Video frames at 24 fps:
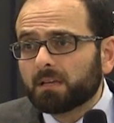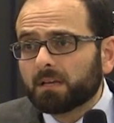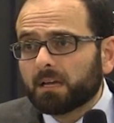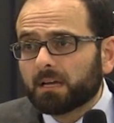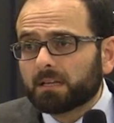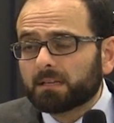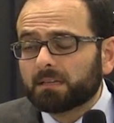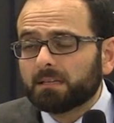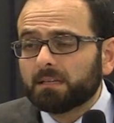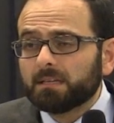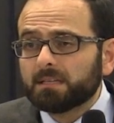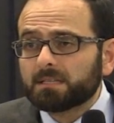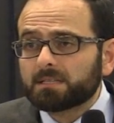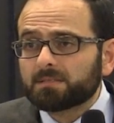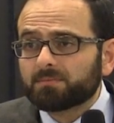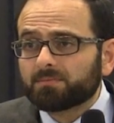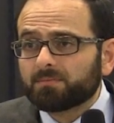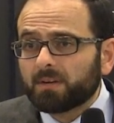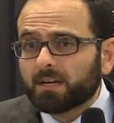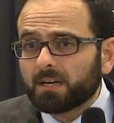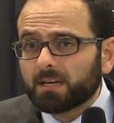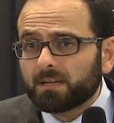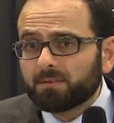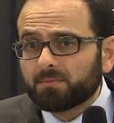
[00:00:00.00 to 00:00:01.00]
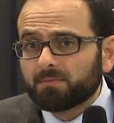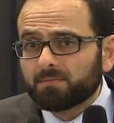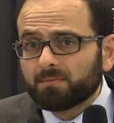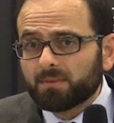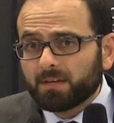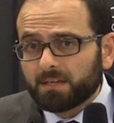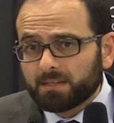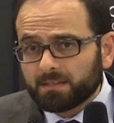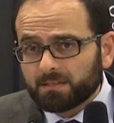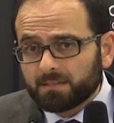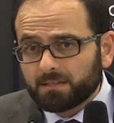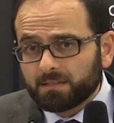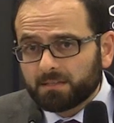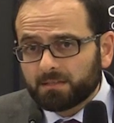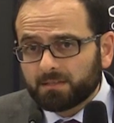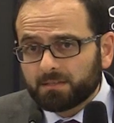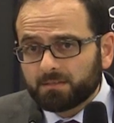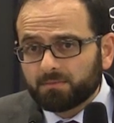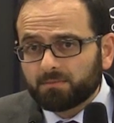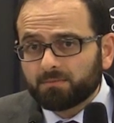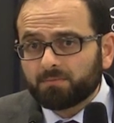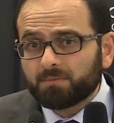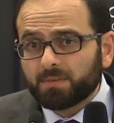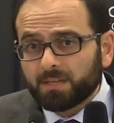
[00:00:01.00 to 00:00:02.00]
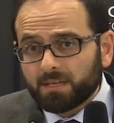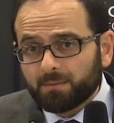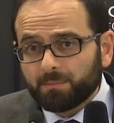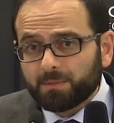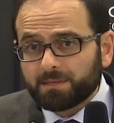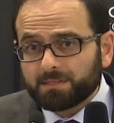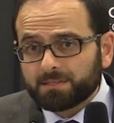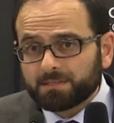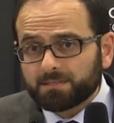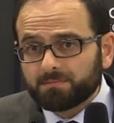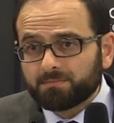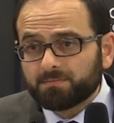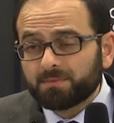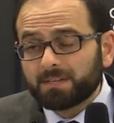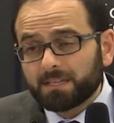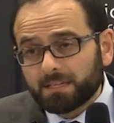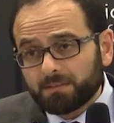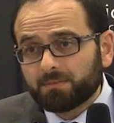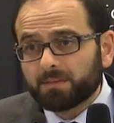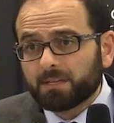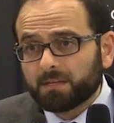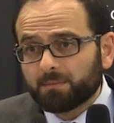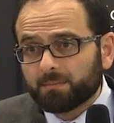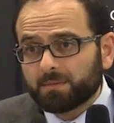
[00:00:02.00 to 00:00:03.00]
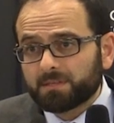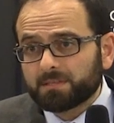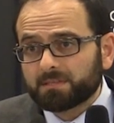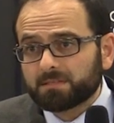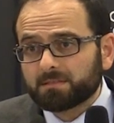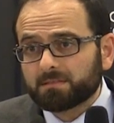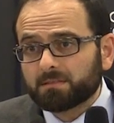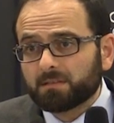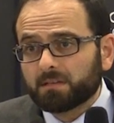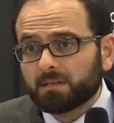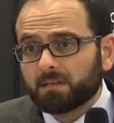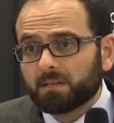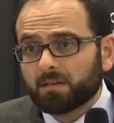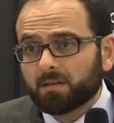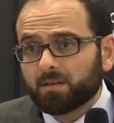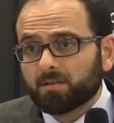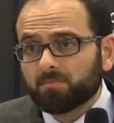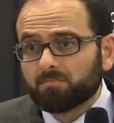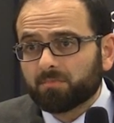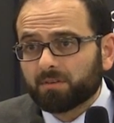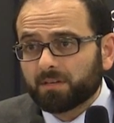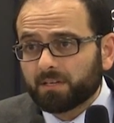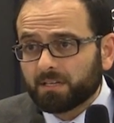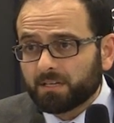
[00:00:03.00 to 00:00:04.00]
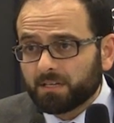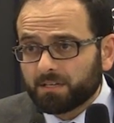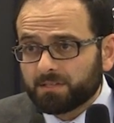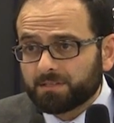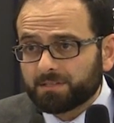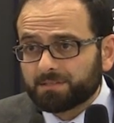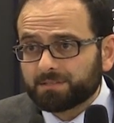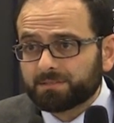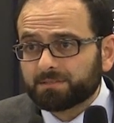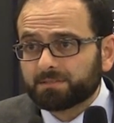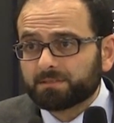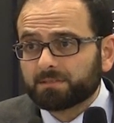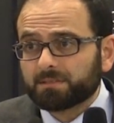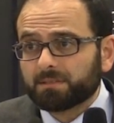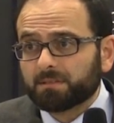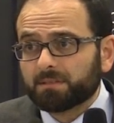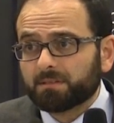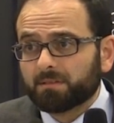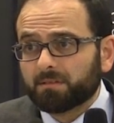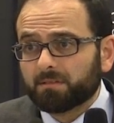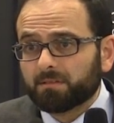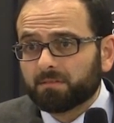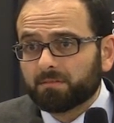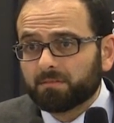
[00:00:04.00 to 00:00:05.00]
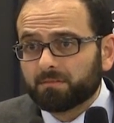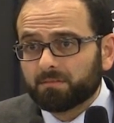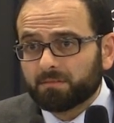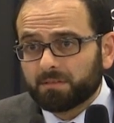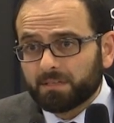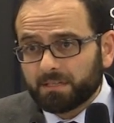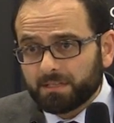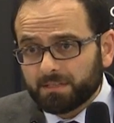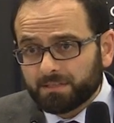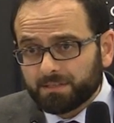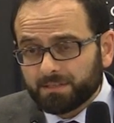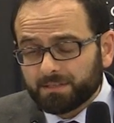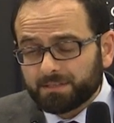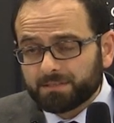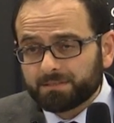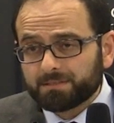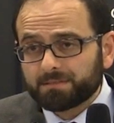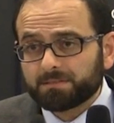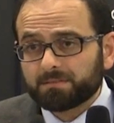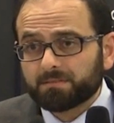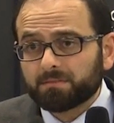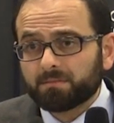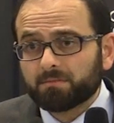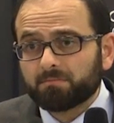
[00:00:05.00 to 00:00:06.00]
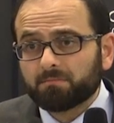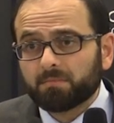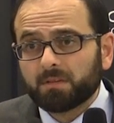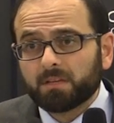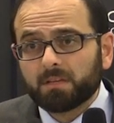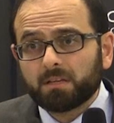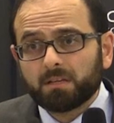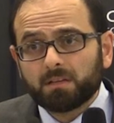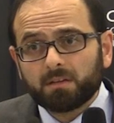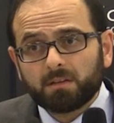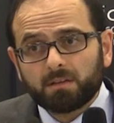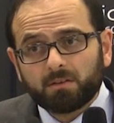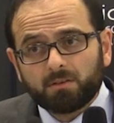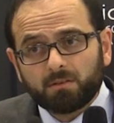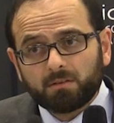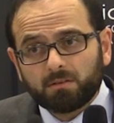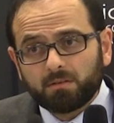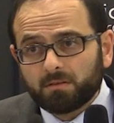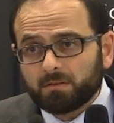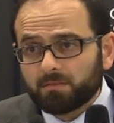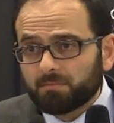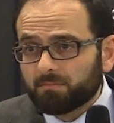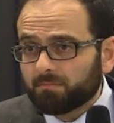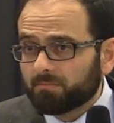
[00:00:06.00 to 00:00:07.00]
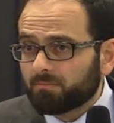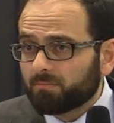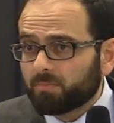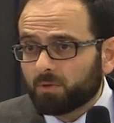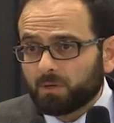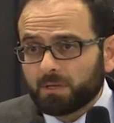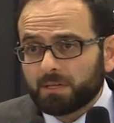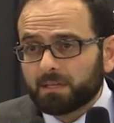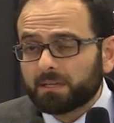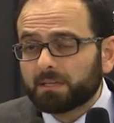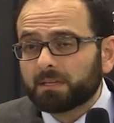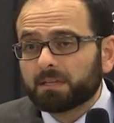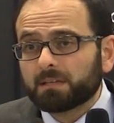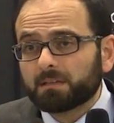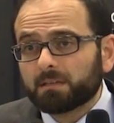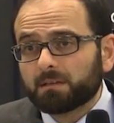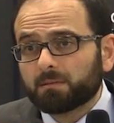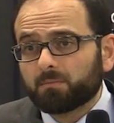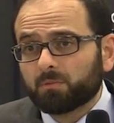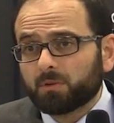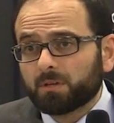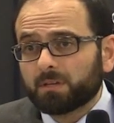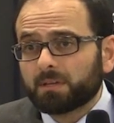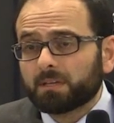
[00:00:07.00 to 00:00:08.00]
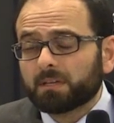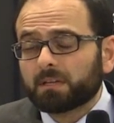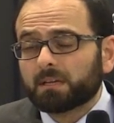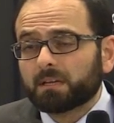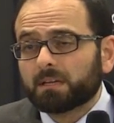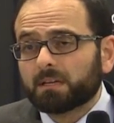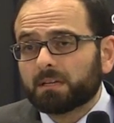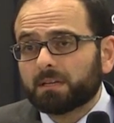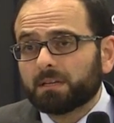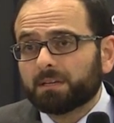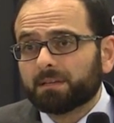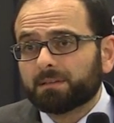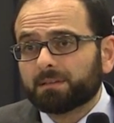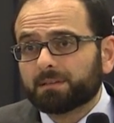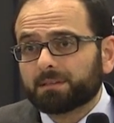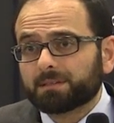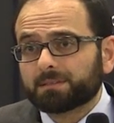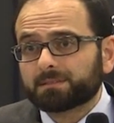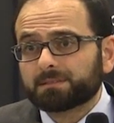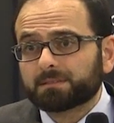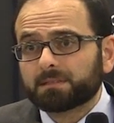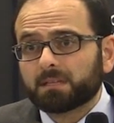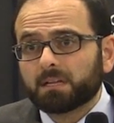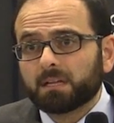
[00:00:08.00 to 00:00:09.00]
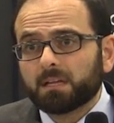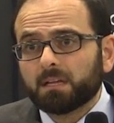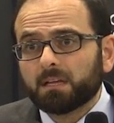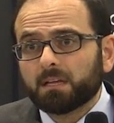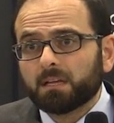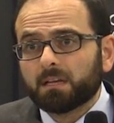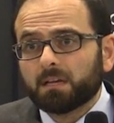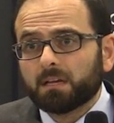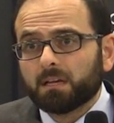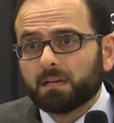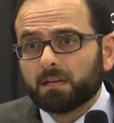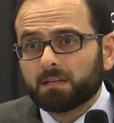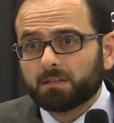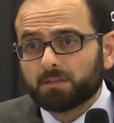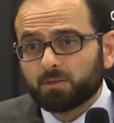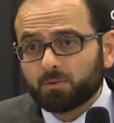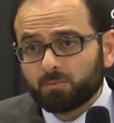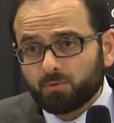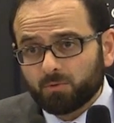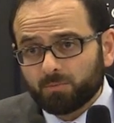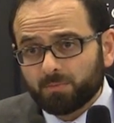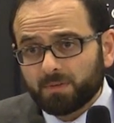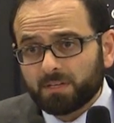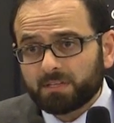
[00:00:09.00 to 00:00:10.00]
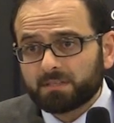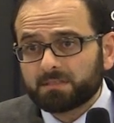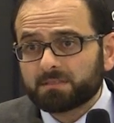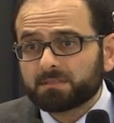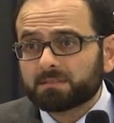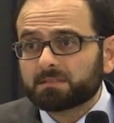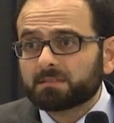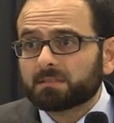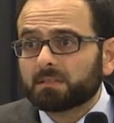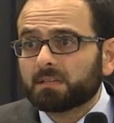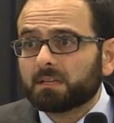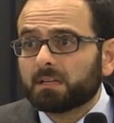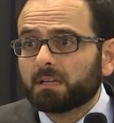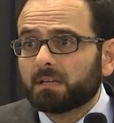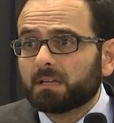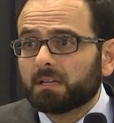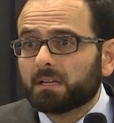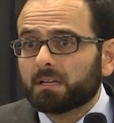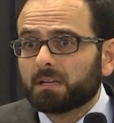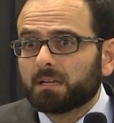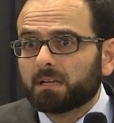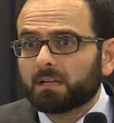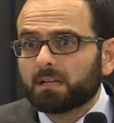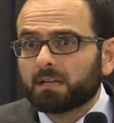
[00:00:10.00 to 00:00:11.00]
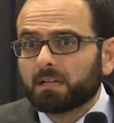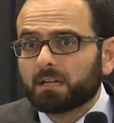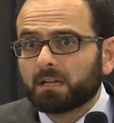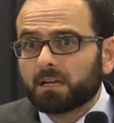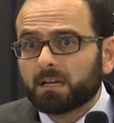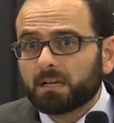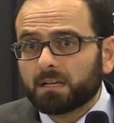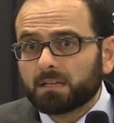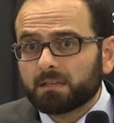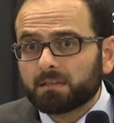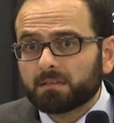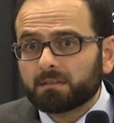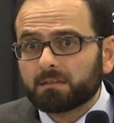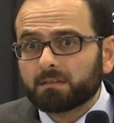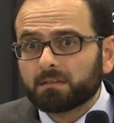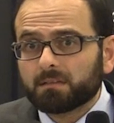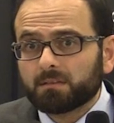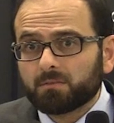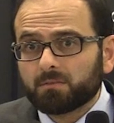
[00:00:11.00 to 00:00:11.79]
At least 500 famous, very famous uh, religious uh, leaders, uh, politi political leaders, uh, diplomats, uh, and